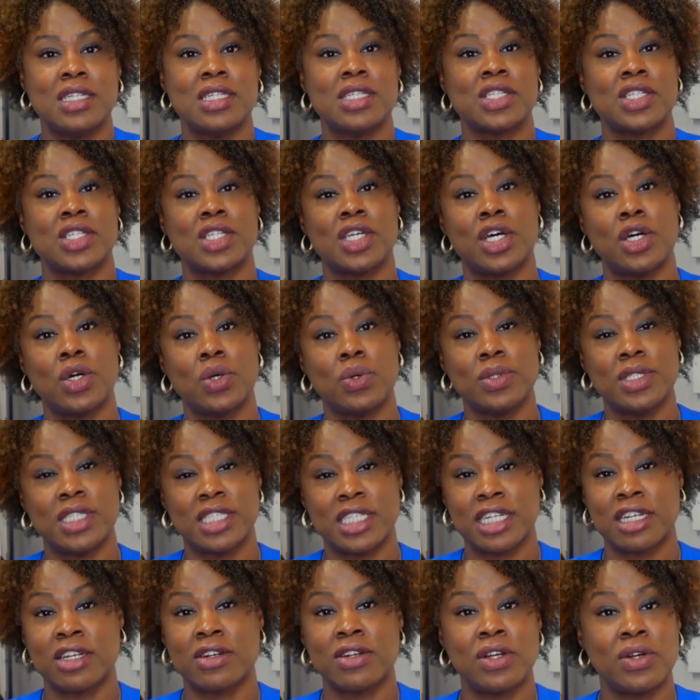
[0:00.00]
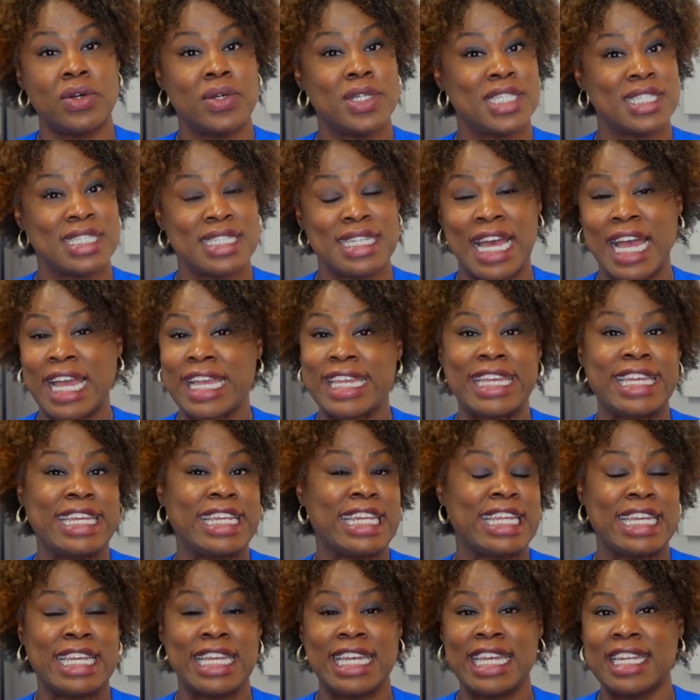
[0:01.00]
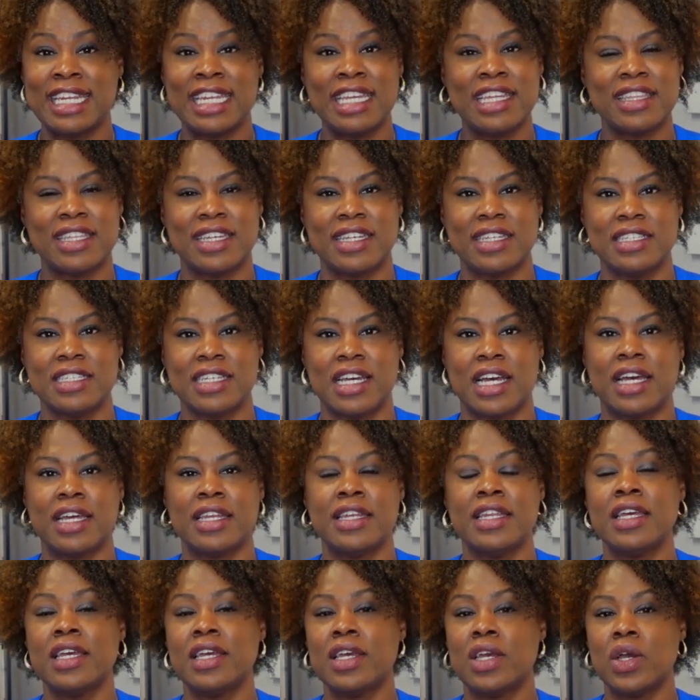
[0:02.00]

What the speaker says: so 0 is not getting anything done,